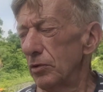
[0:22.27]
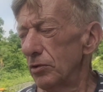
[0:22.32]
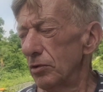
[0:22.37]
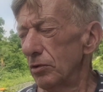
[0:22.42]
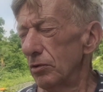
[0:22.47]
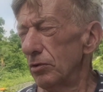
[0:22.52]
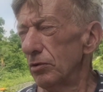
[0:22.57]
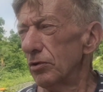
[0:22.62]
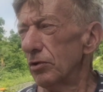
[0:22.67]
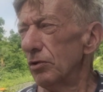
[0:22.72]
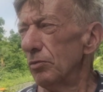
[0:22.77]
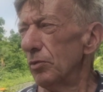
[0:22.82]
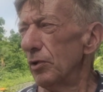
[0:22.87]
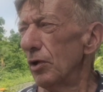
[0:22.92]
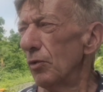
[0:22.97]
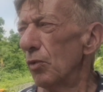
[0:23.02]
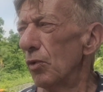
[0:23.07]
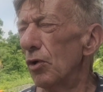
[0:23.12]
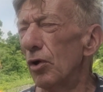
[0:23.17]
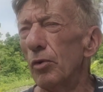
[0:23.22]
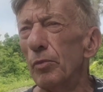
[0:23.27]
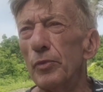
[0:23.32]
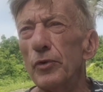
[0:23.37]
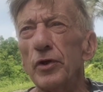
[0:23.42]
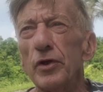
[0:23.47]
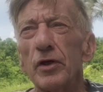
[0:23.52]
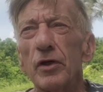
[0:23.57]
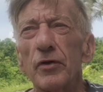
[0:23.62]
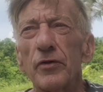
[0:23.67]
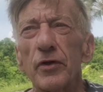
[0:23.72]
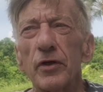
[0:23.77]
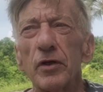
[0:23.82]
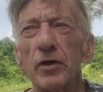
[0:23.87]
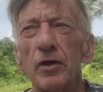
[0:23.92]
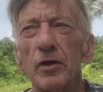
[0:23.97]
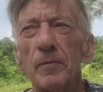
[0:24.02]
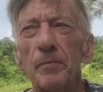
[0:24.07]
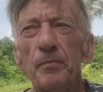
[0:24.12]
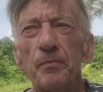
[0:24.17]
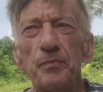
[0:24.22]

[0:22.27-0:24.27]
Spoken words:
so it's going to be a warm day, I think.